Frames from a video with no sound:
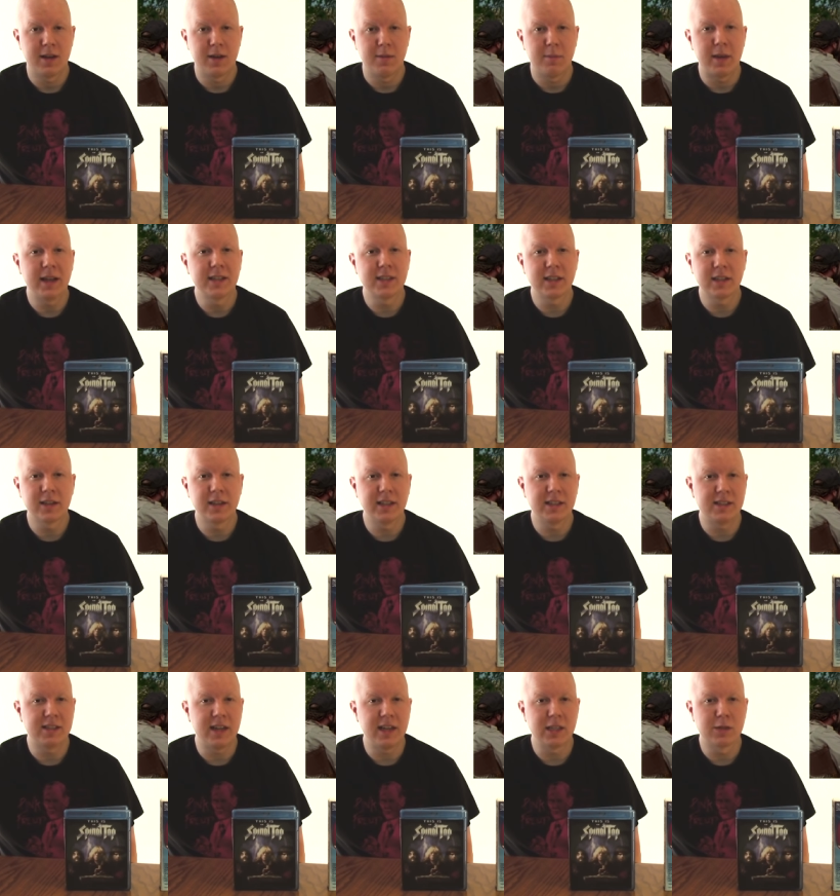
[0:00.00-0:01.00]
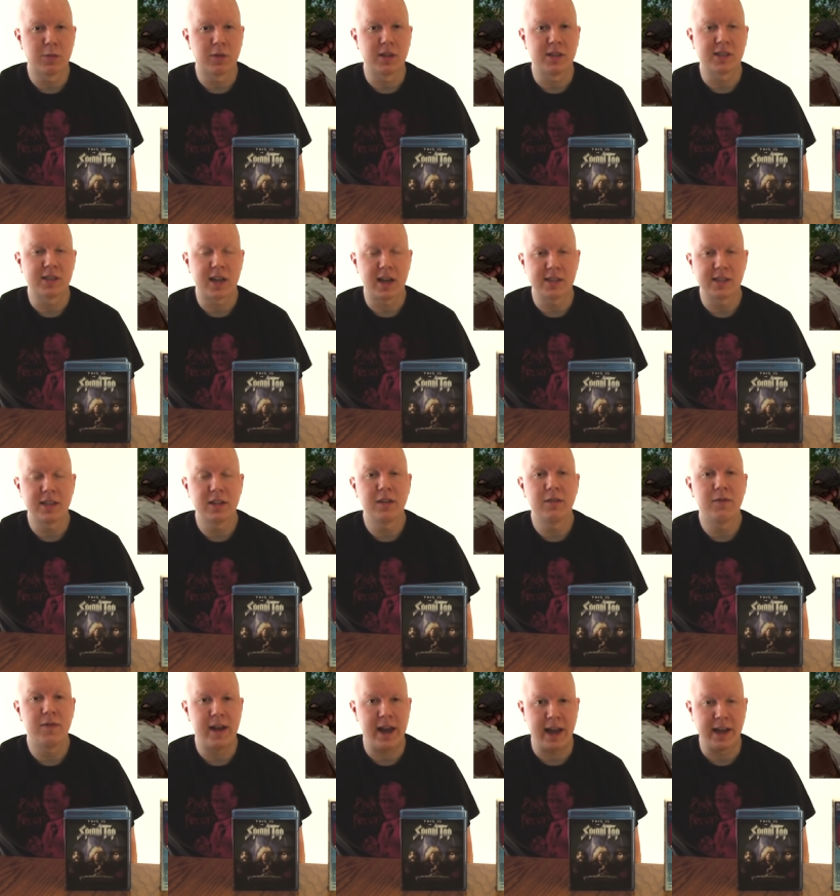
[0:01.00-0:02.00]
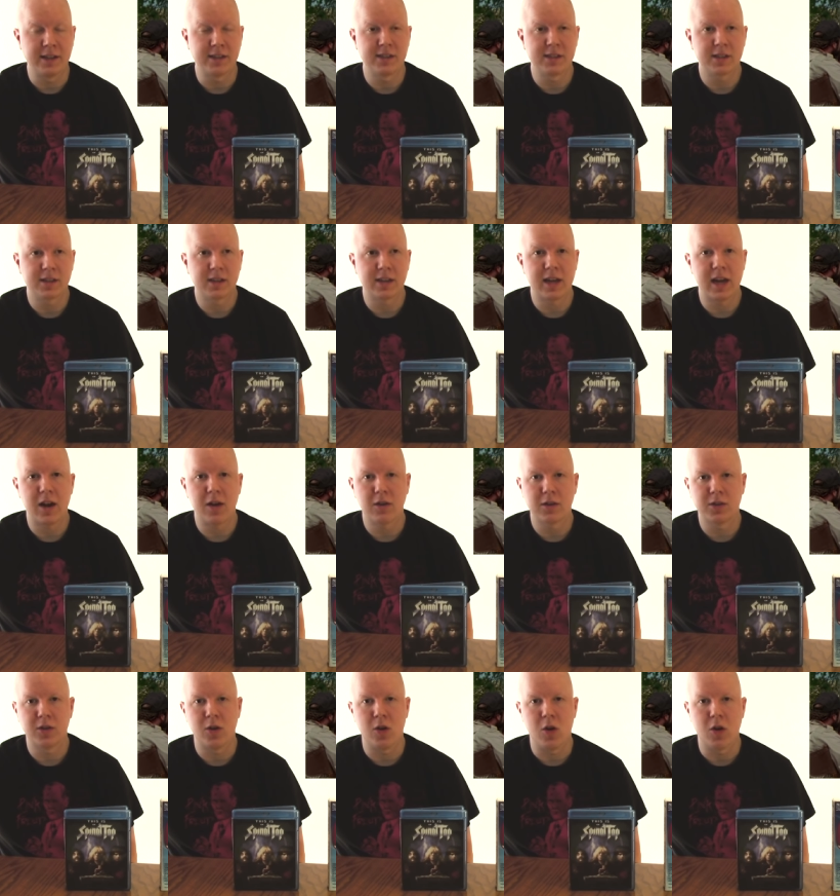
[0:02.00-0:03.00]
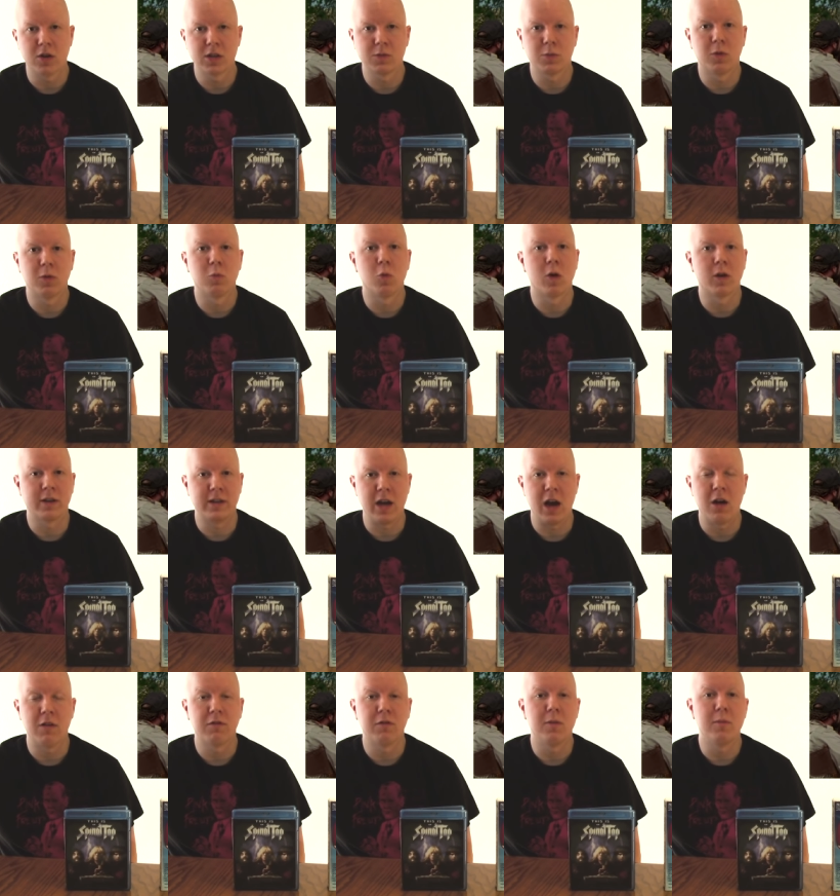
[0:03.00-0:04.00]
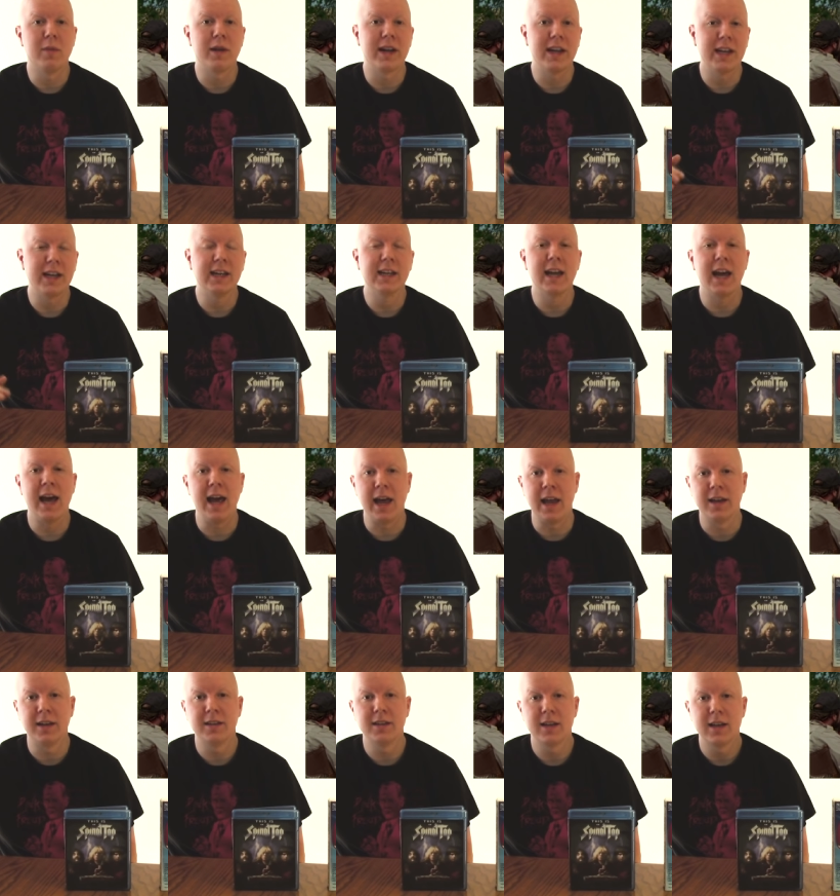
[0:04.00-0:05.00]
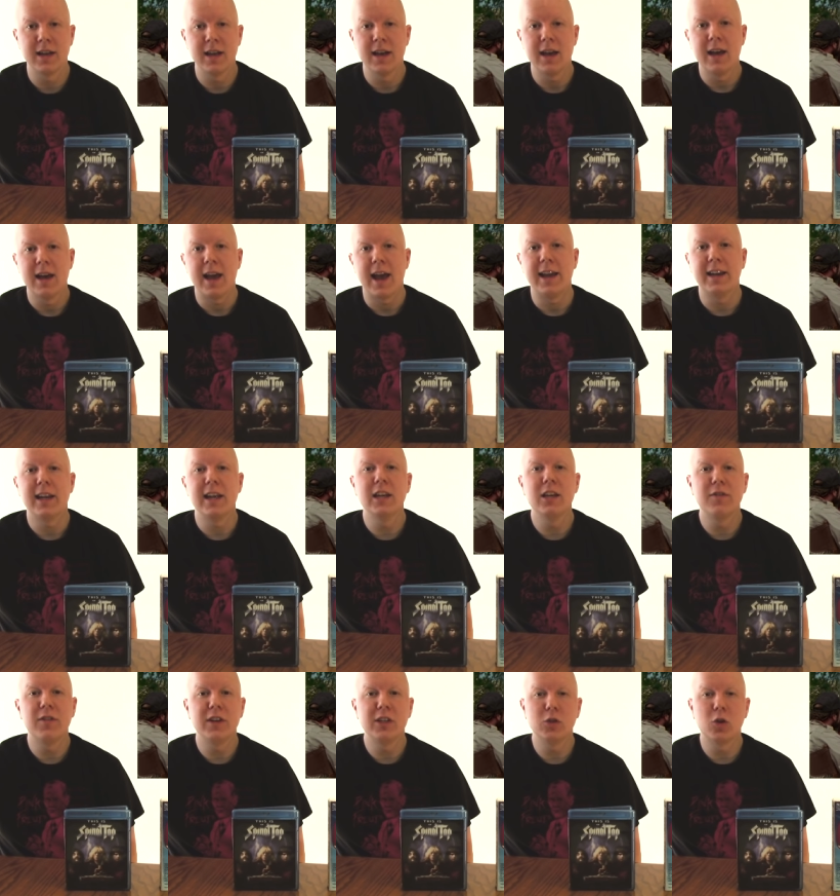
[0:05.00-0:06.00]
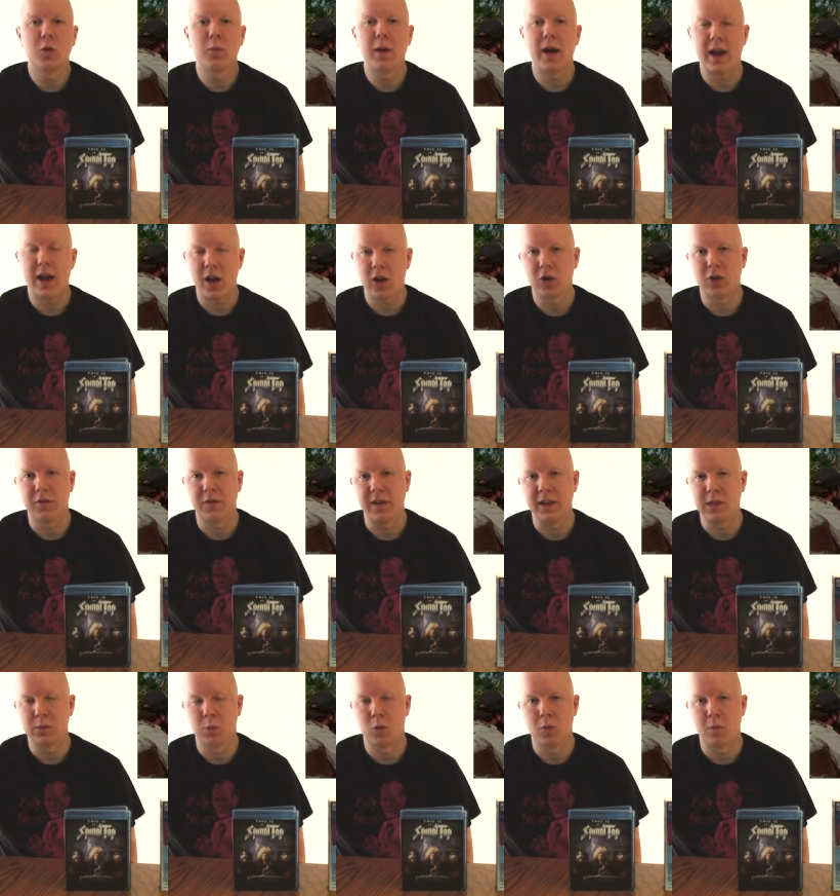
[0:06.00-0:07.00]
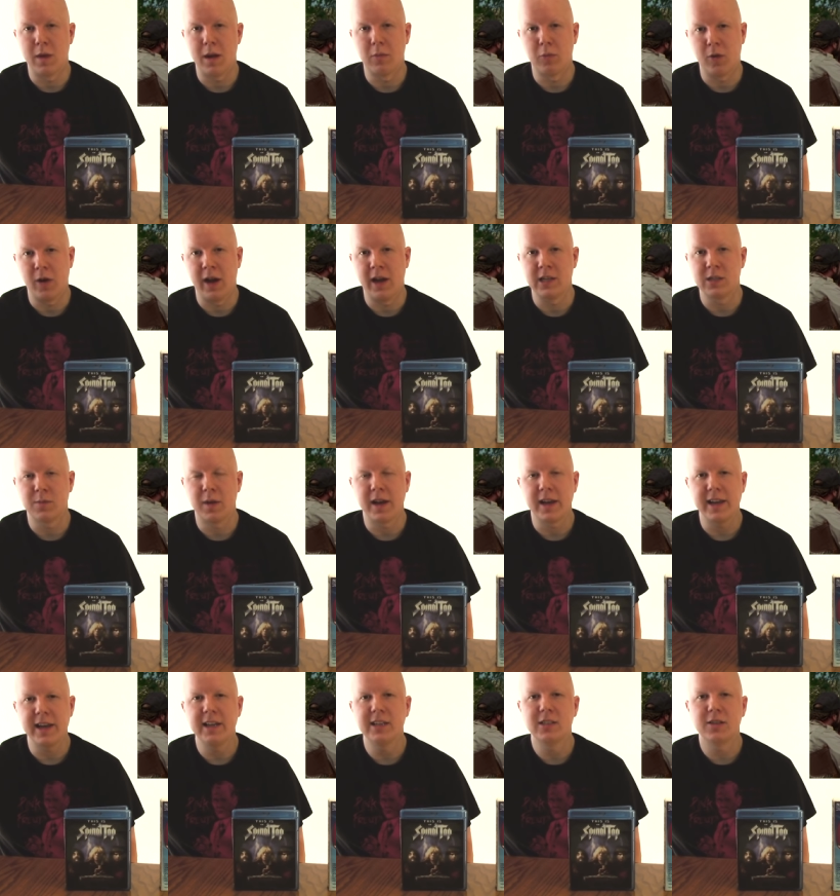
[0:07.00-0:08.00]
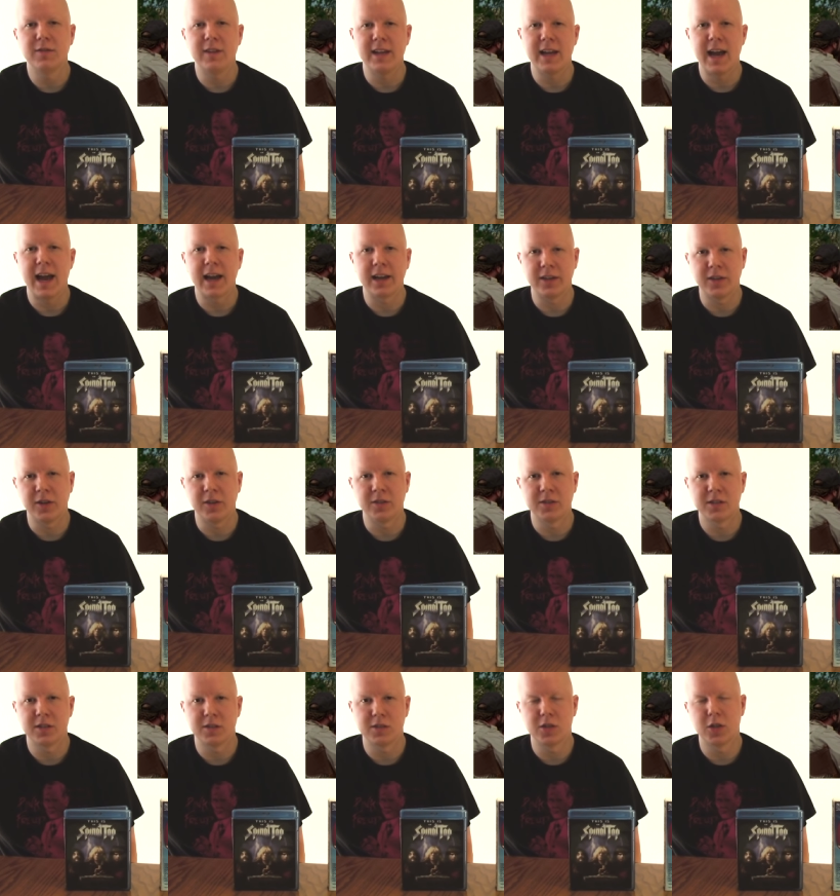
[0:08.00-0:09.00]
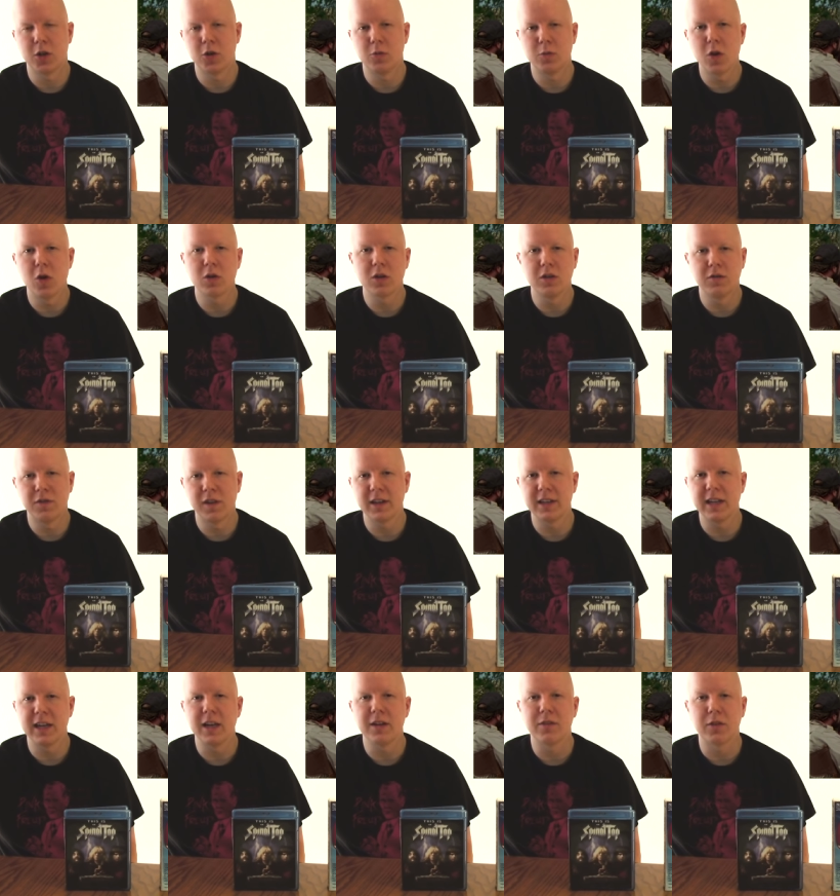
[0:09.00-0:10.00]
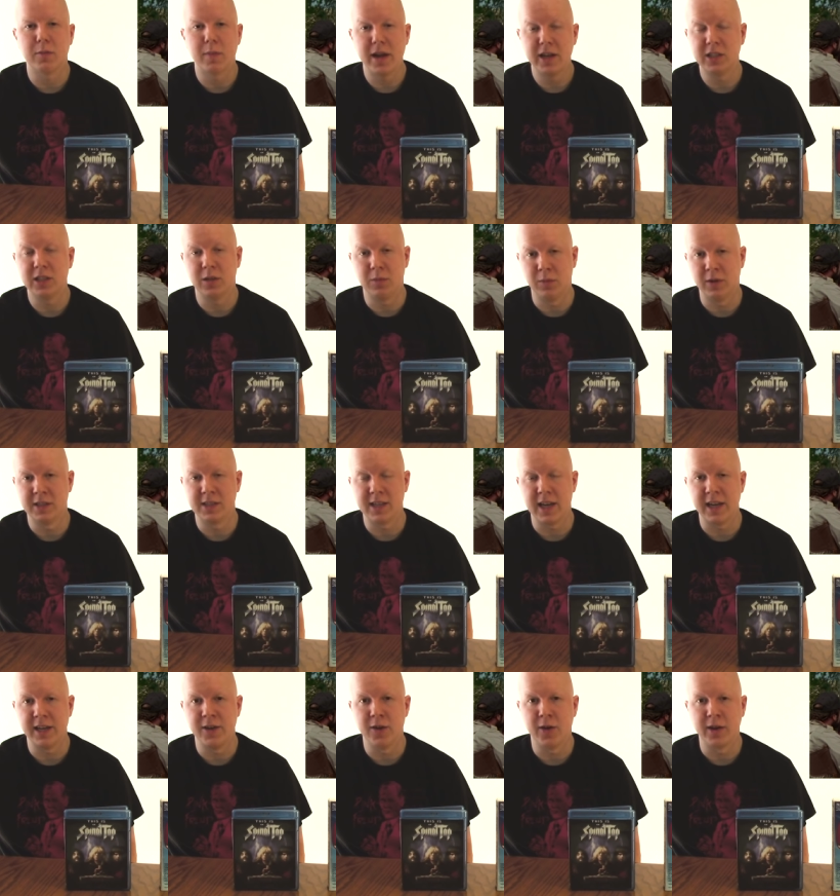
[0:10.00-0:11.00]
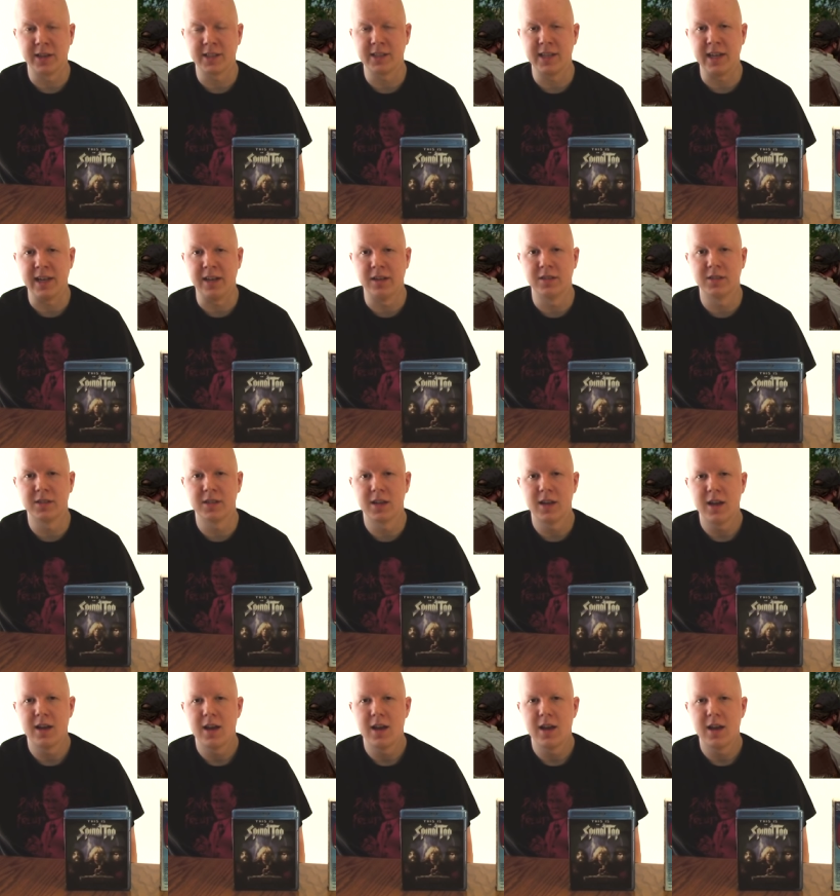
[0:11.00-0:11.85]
Basically, scenes were discussed in advance, character arcs were worked out from beginning to end, and individual biographies were memorized by each of the actors, so no conflicting information was said during scenes.